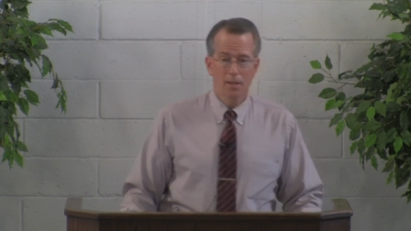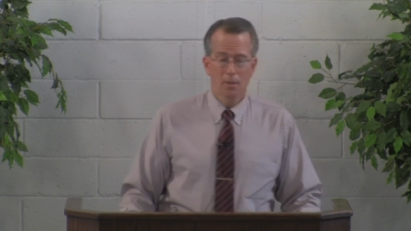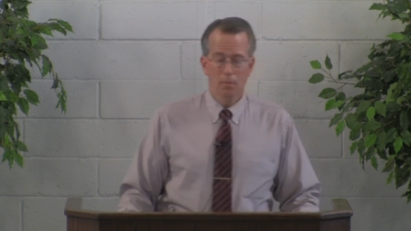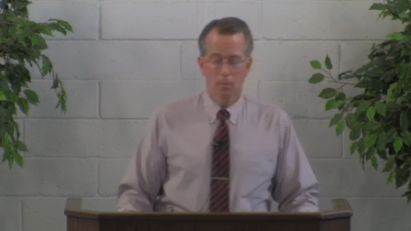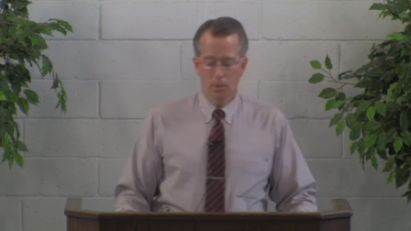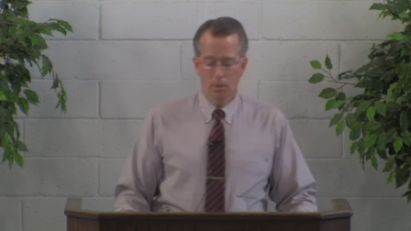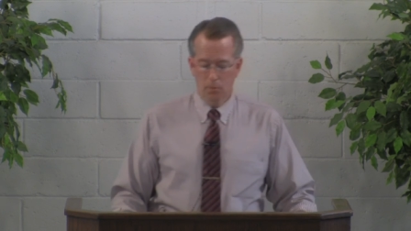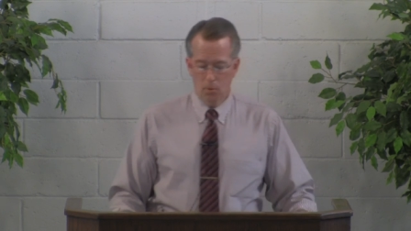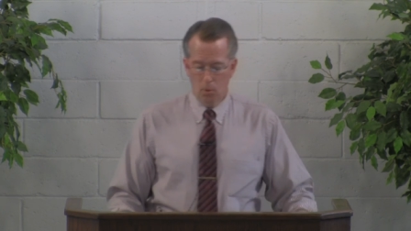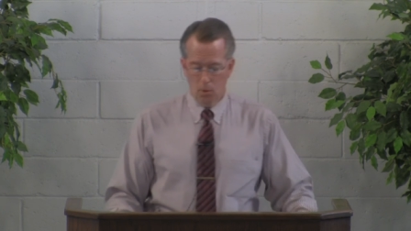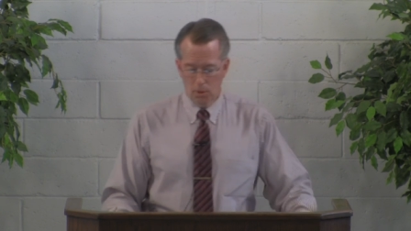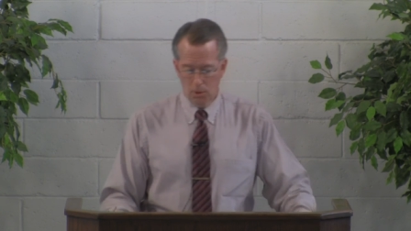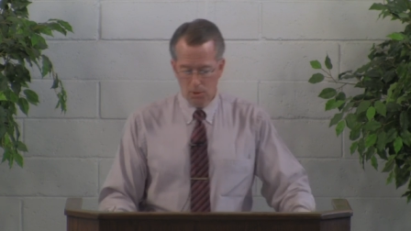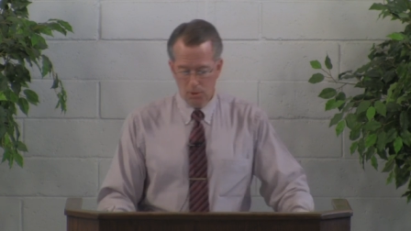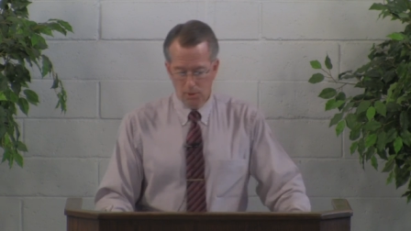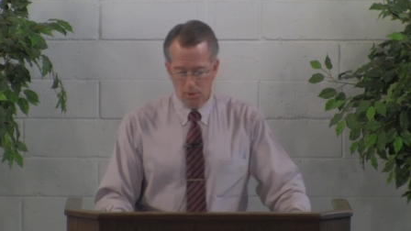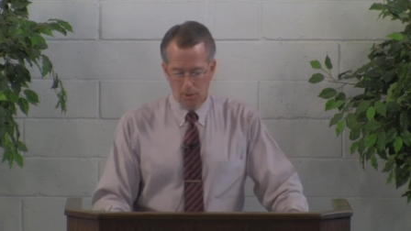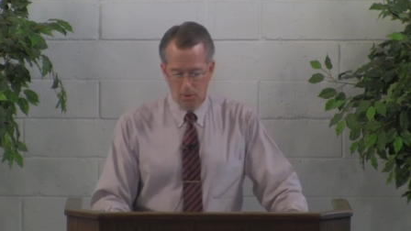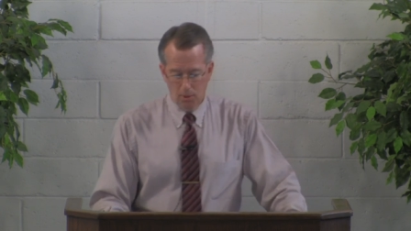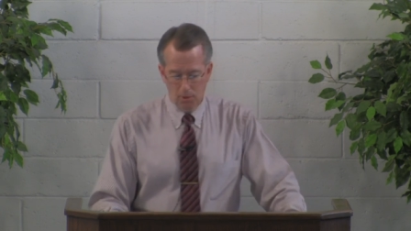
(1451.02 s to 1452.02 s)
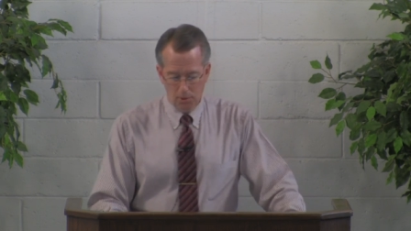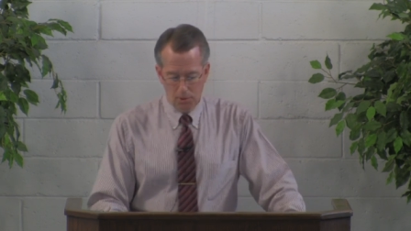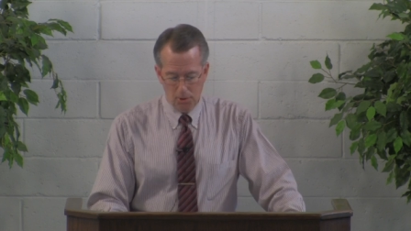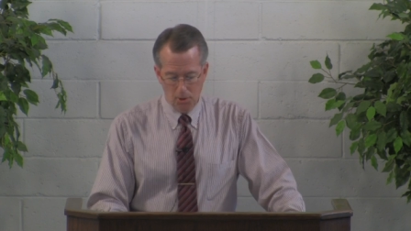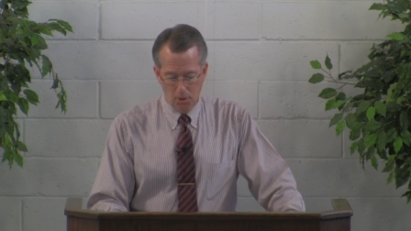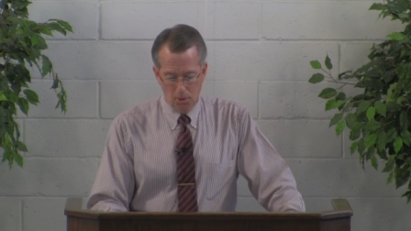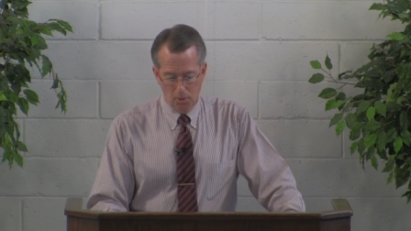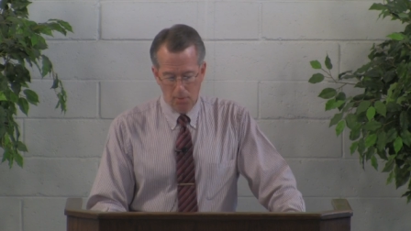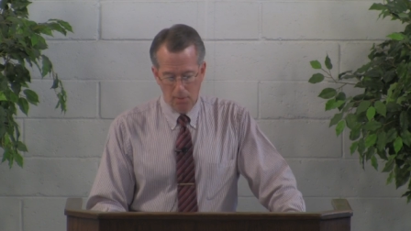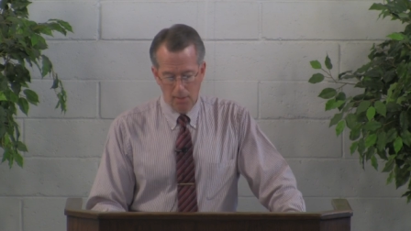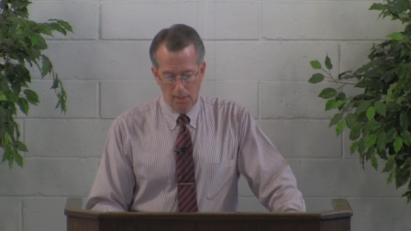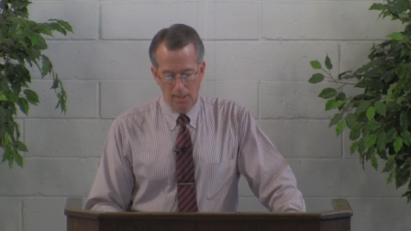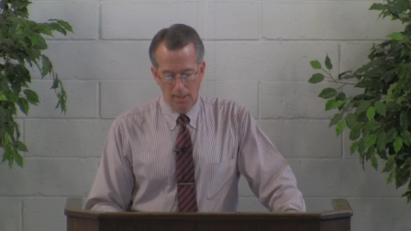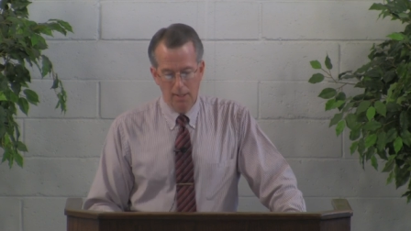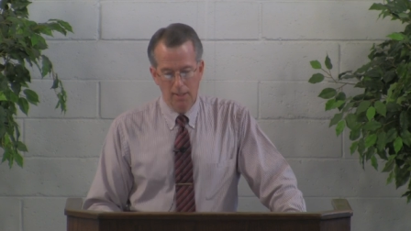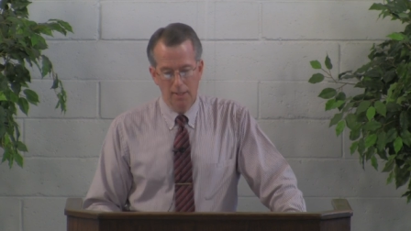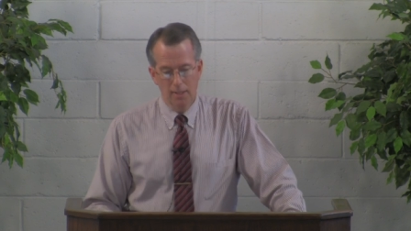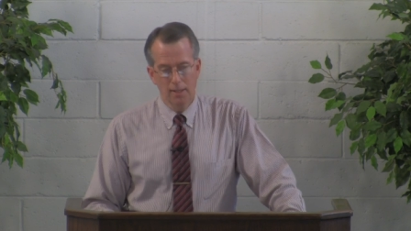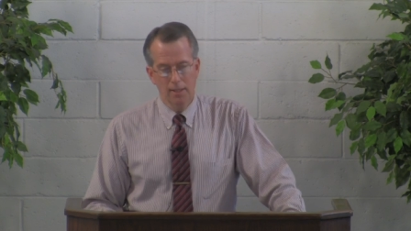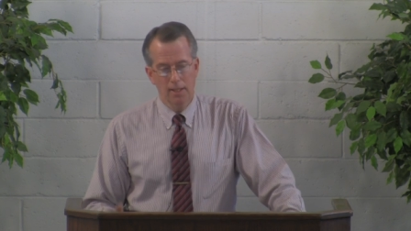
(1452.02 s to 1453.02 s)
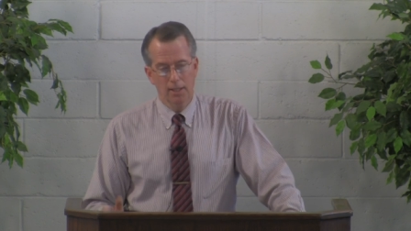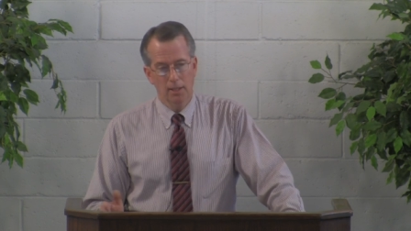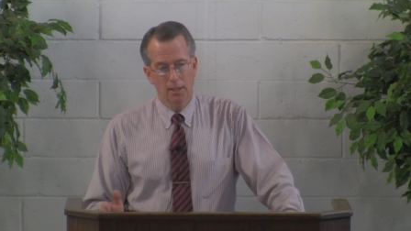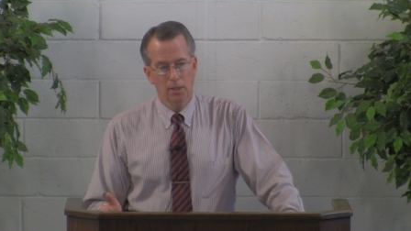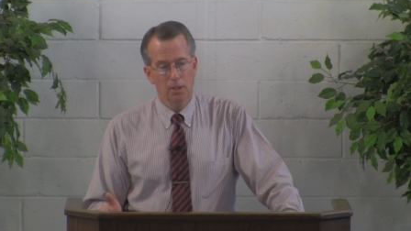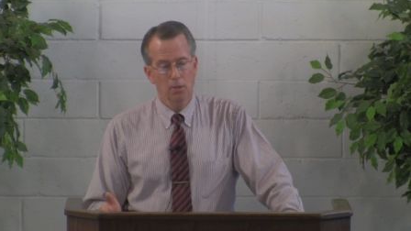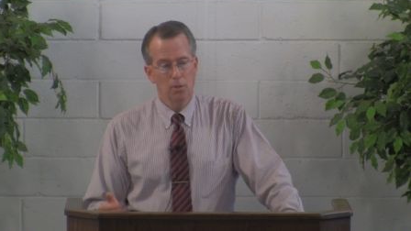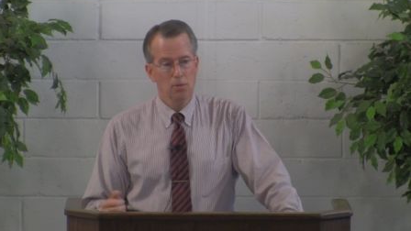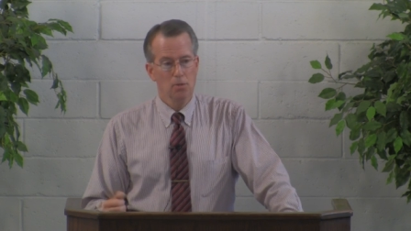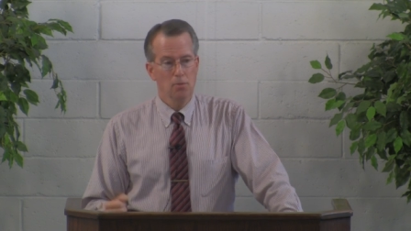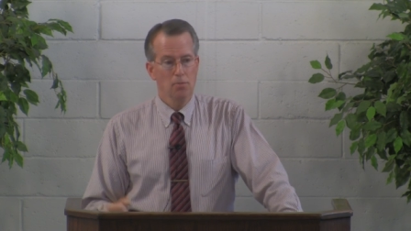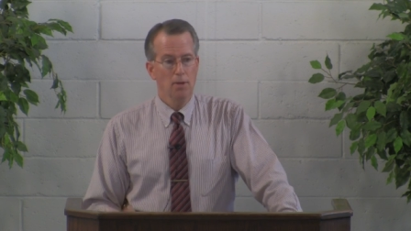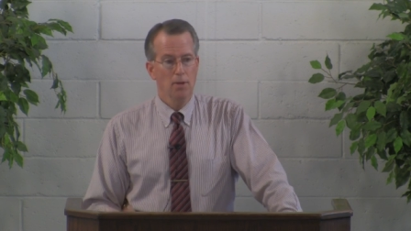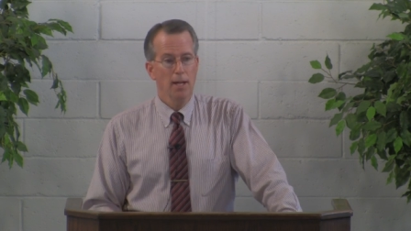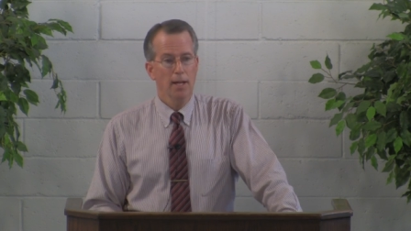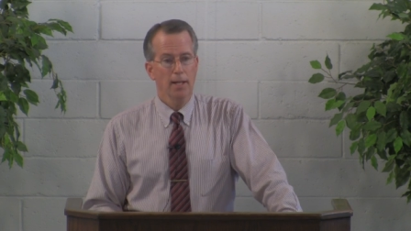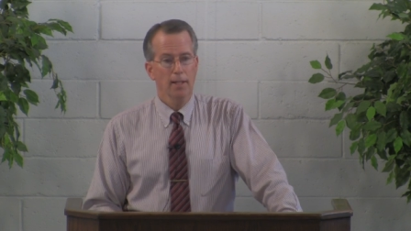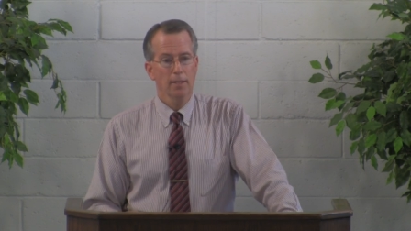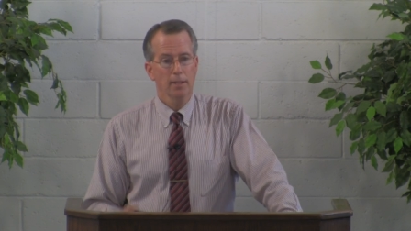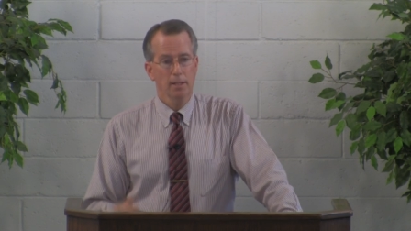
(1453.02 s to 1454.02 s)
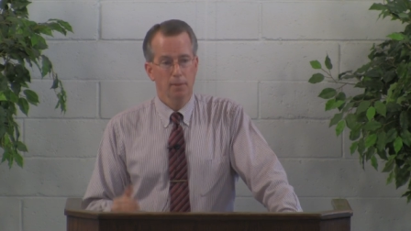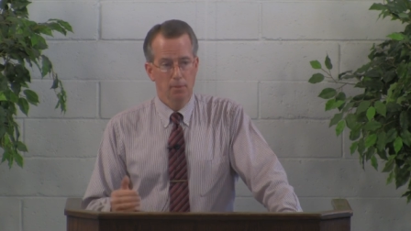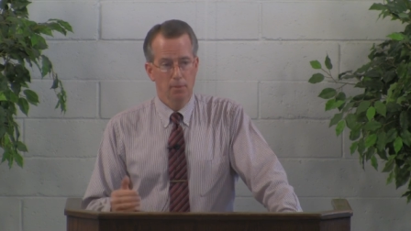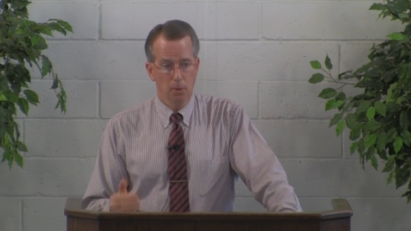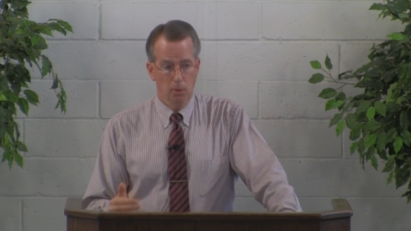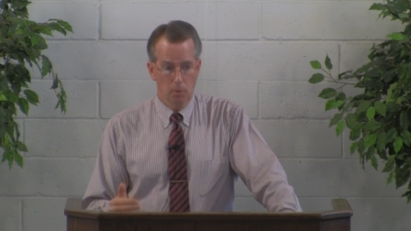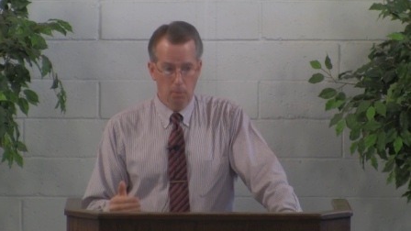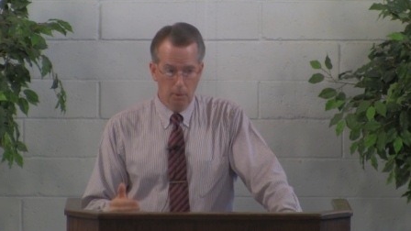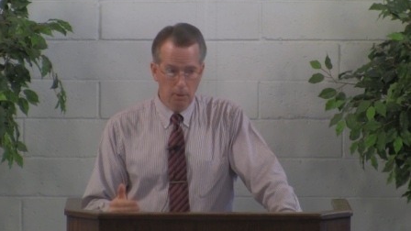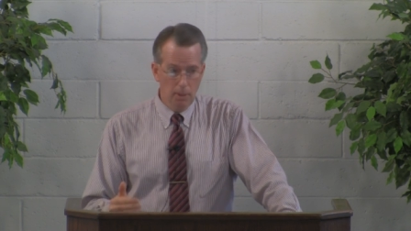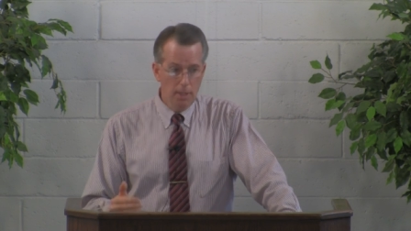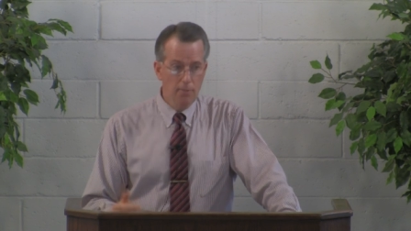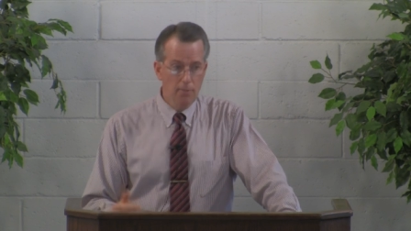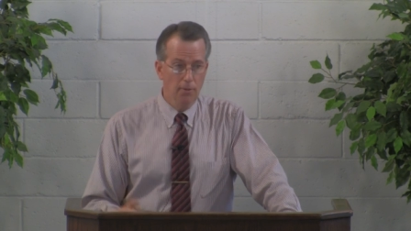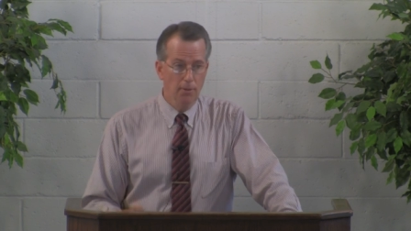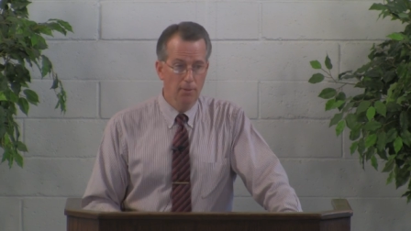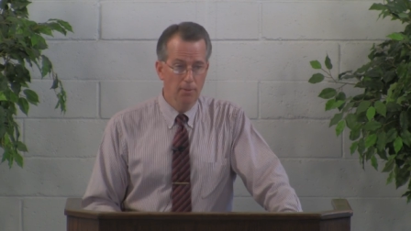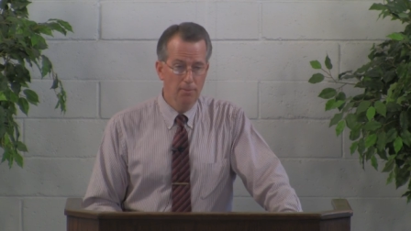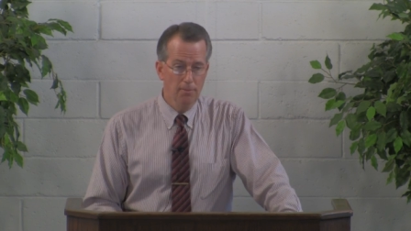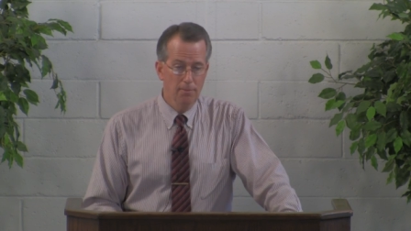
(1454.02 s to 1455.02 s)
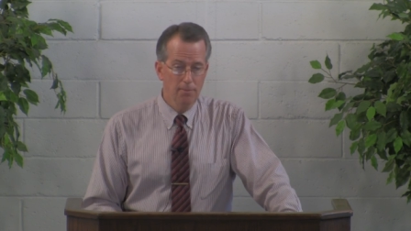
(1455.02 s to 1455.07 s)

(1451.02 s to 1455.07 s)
But of course, it also includes the fact, if you're a believer,